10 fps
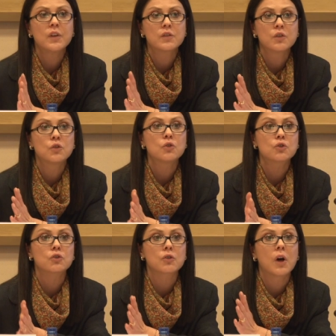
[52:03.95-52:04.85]

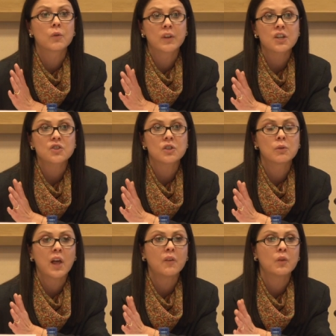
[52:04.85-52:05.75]
institutions or
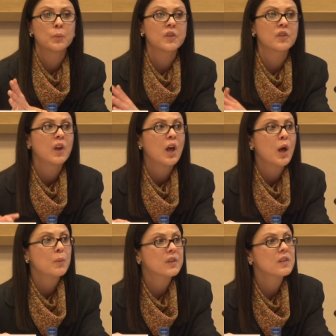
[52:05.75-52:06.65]
national governments,
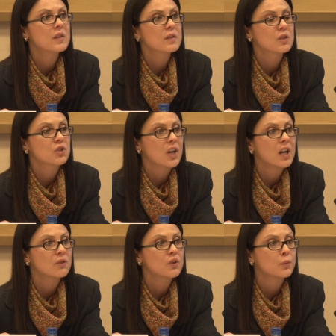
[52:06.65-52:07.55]
but this is a
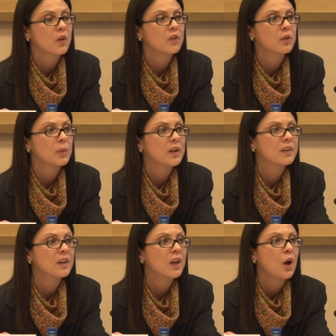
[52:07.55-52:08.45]
shared
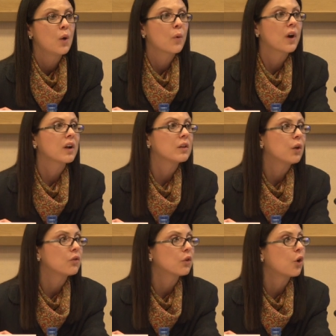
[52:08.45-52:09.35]
responsibility where
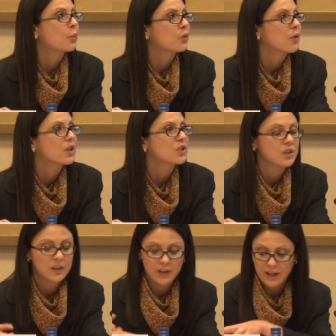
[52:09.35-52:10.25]
close
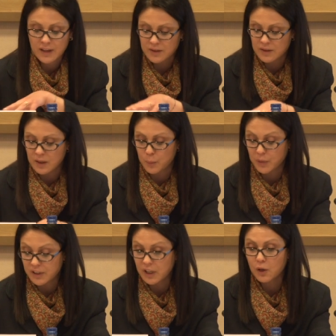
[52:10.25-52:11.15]
cooperation is
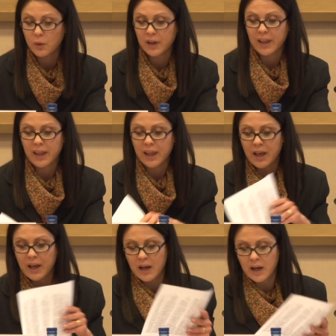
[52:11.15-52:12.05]
particularly
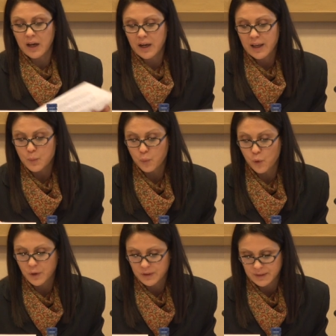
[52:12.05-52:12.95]

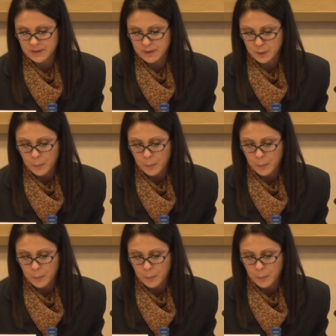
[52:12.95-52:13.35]
important.